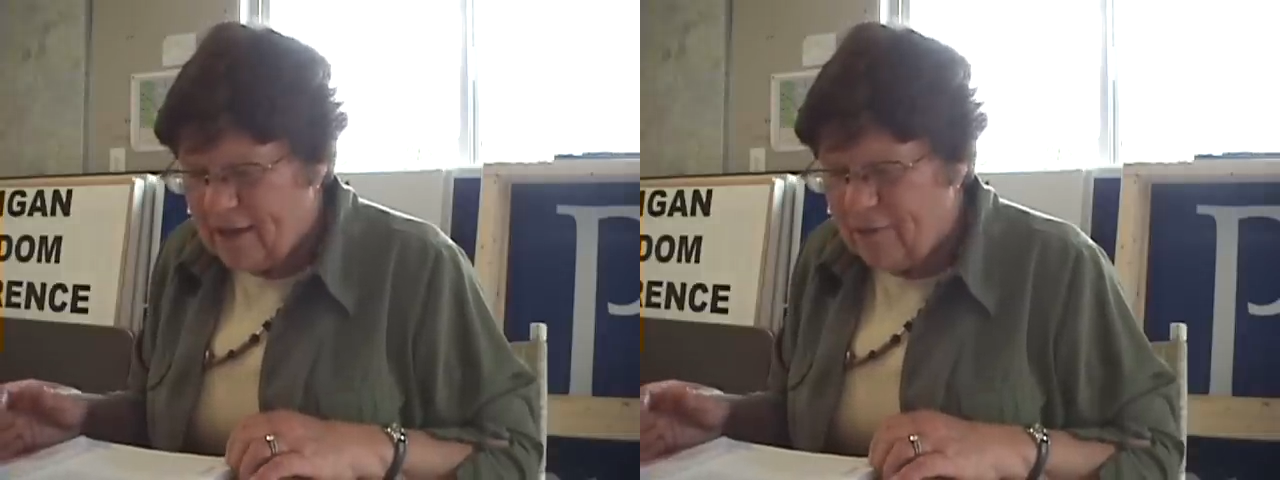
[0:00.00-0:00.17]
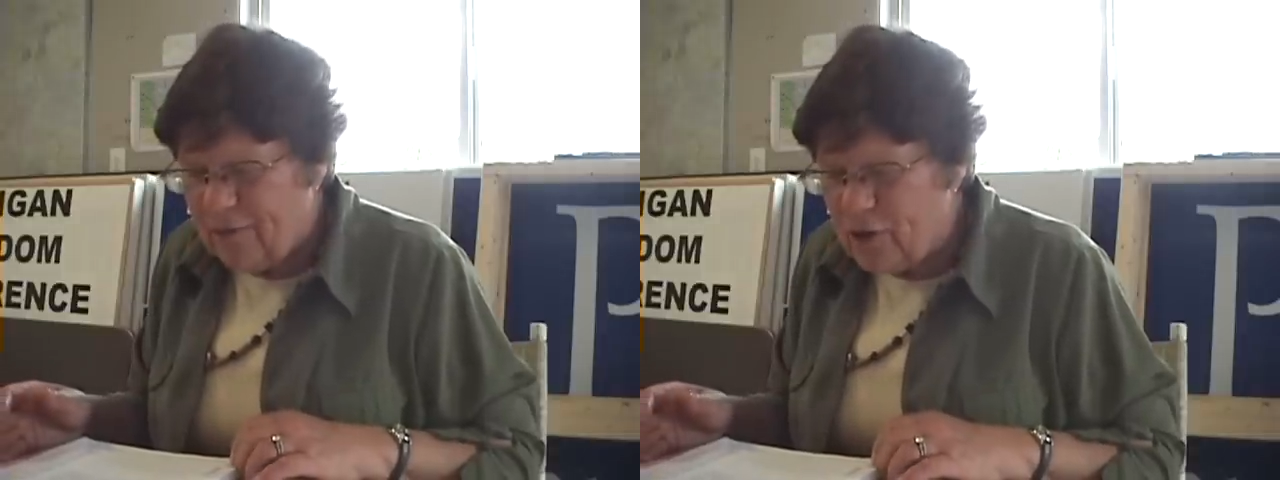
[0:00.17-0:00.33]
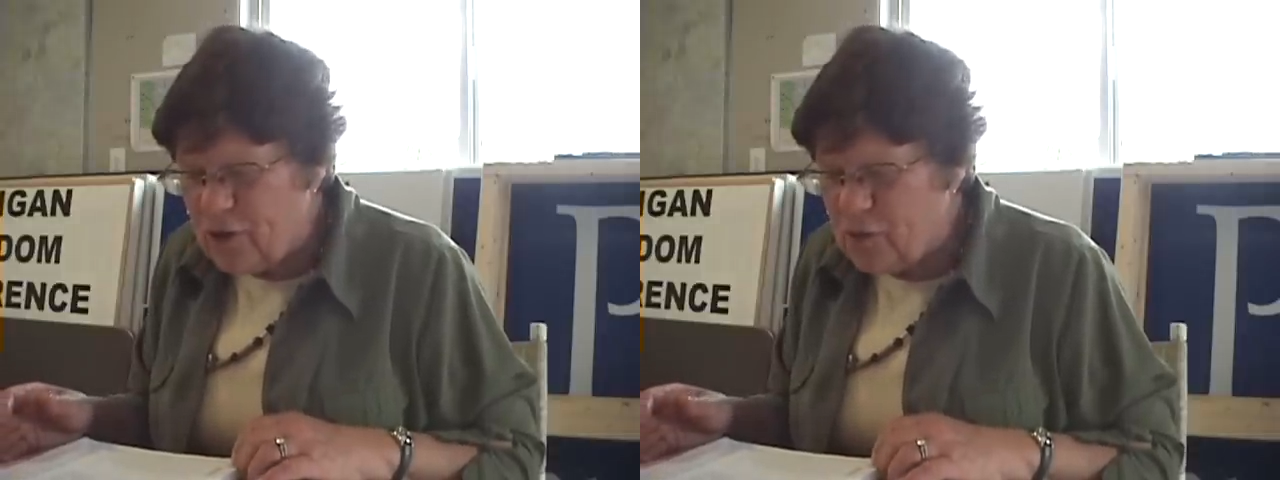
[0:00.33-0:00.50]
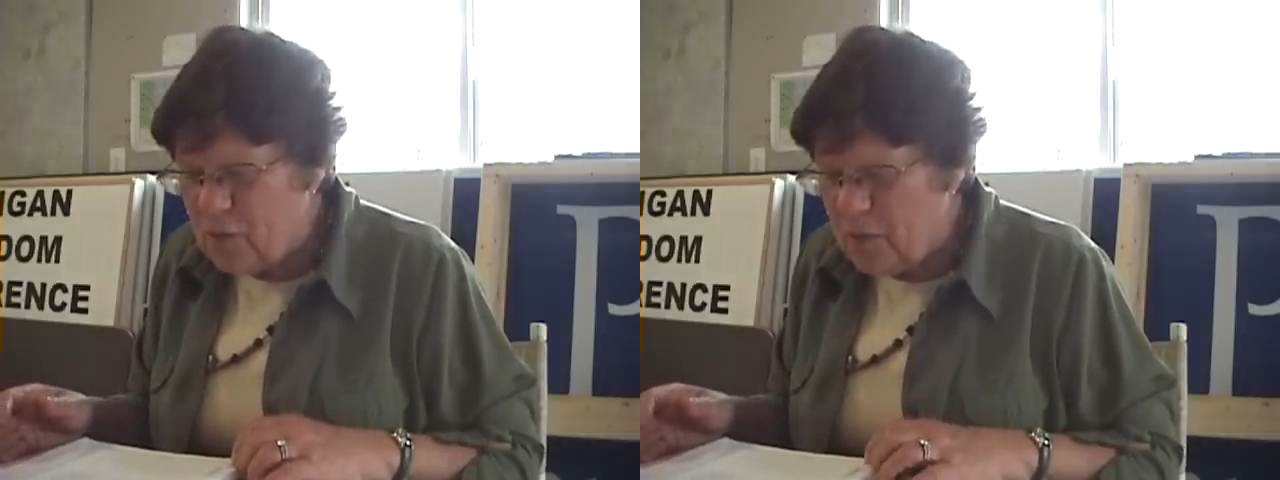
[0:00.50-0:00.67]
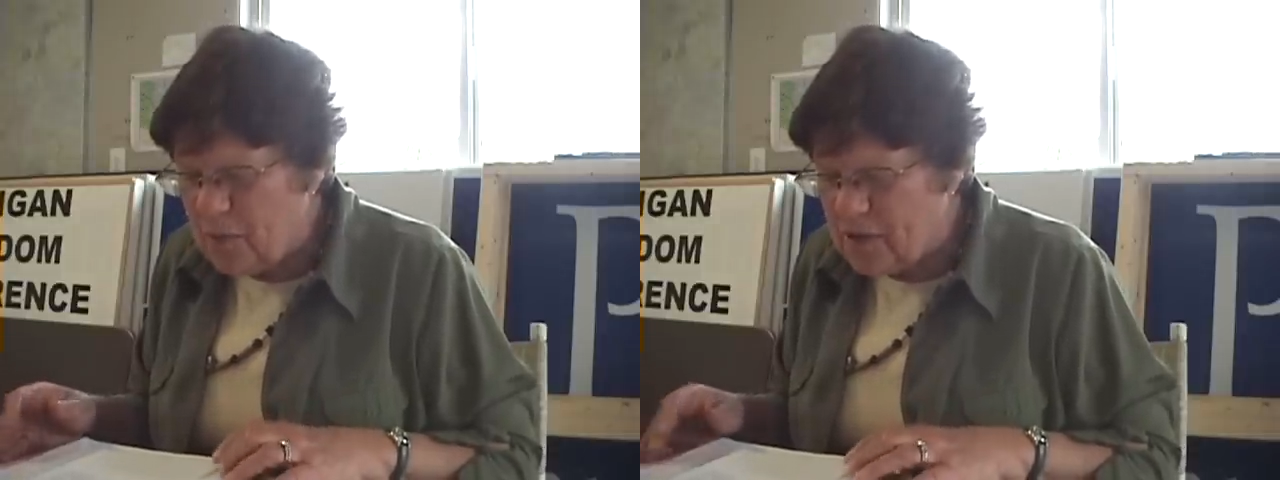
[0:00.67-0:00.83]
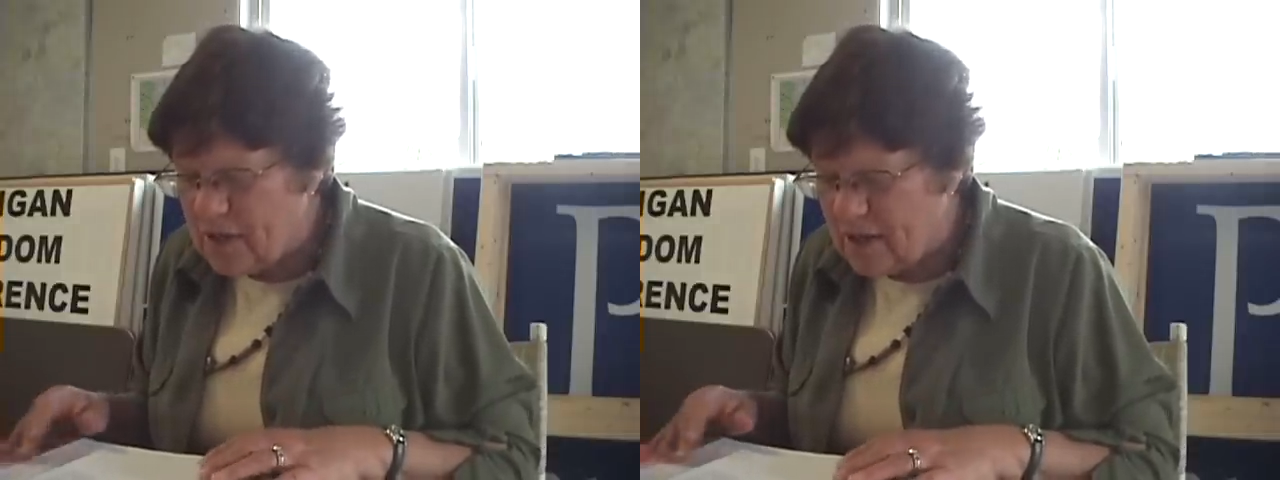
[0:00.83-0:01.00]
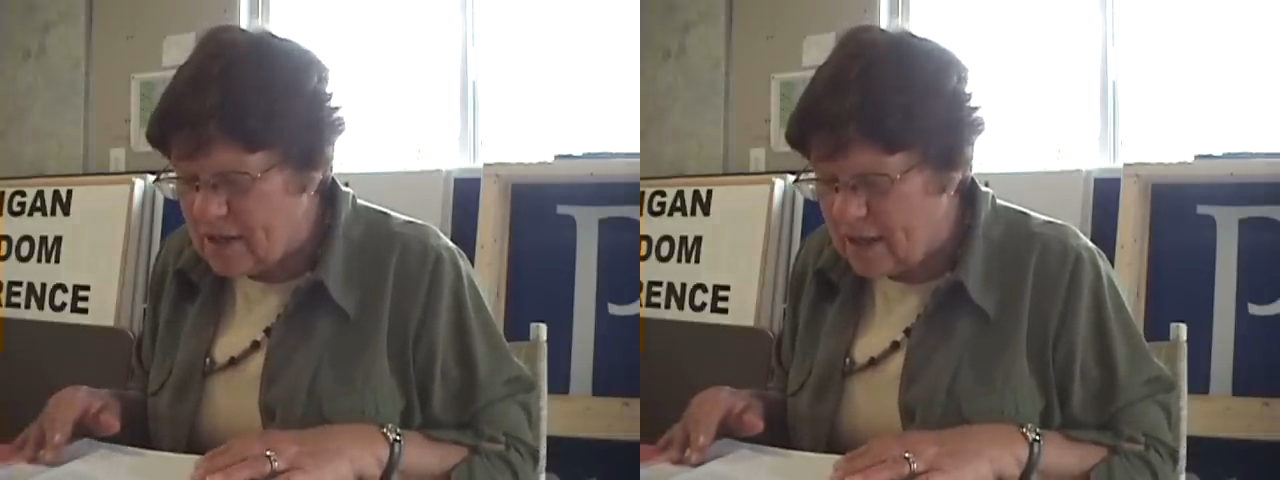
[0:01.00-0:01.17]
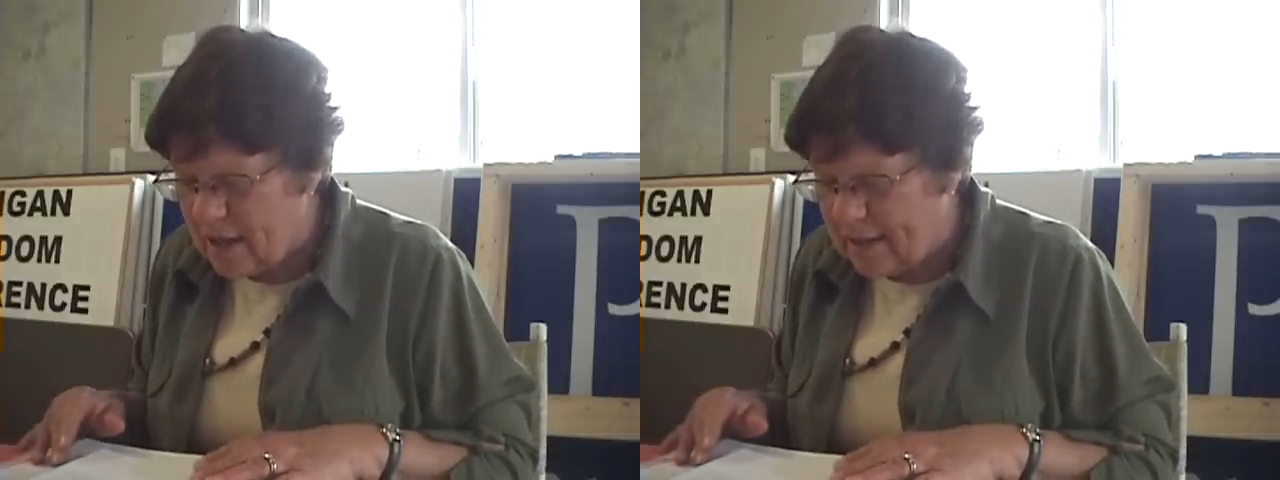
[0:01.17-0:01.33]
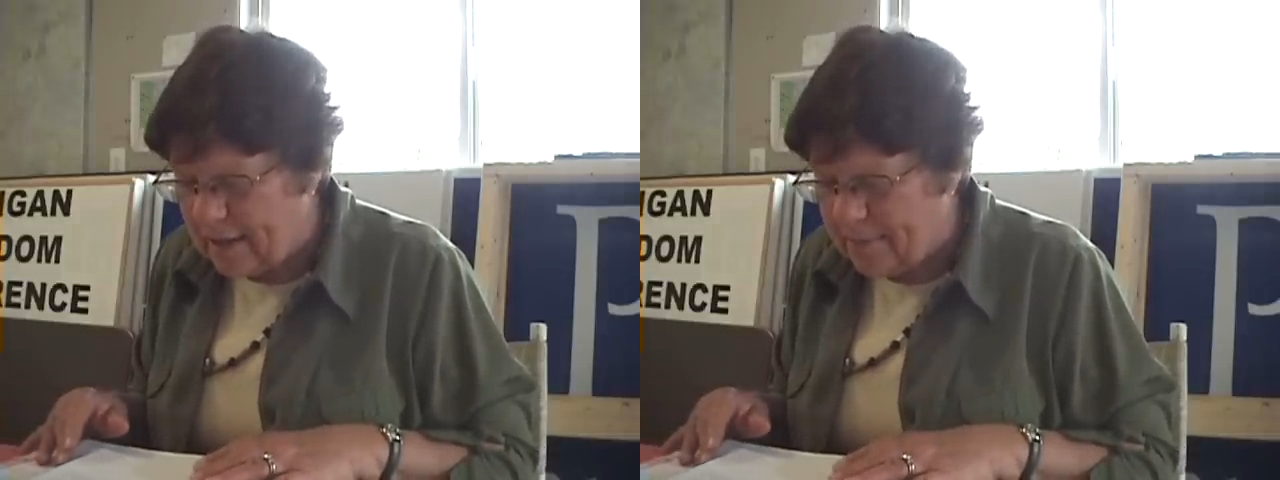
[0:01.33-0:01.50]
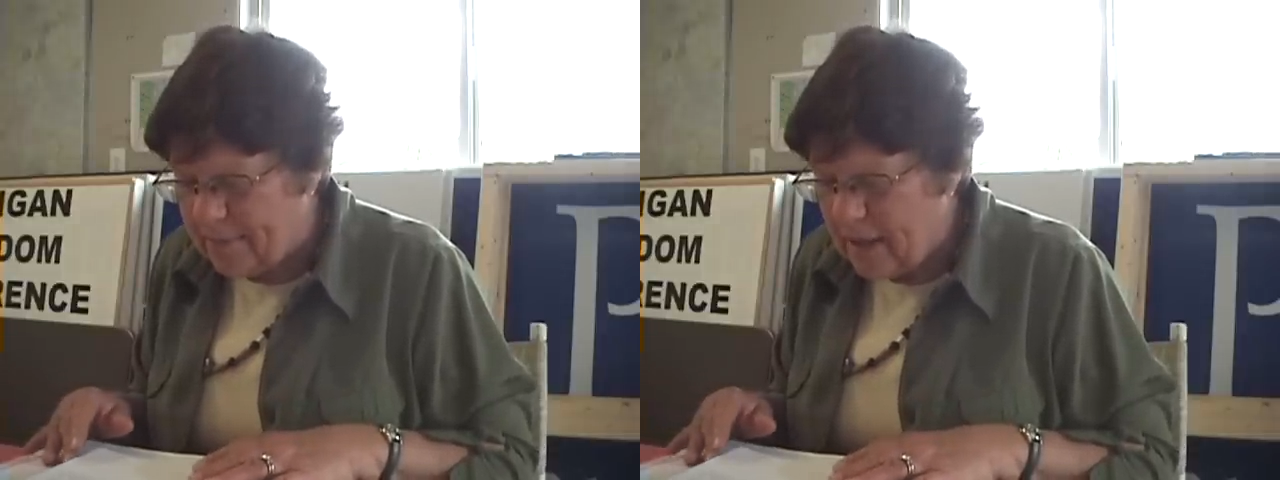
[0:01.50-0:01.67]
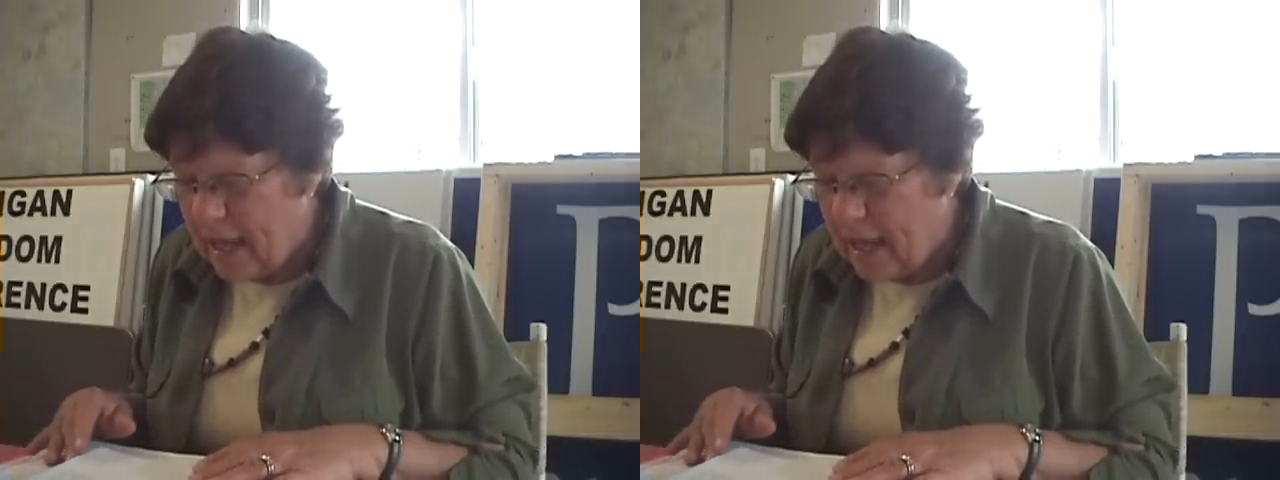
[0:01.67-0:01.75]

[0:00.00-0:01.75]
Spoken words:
The first one was Kentucky.